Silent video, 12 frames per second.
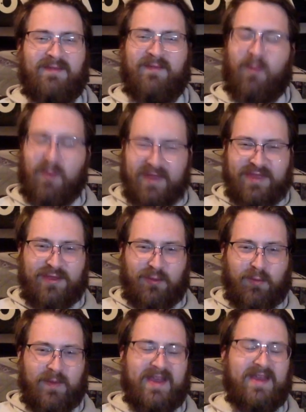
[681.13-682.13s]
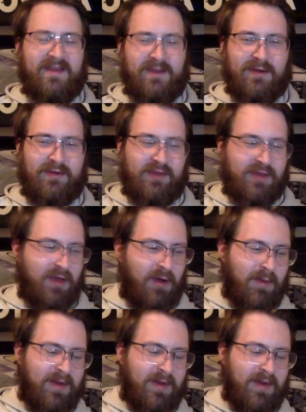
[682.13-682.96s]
43 years ago.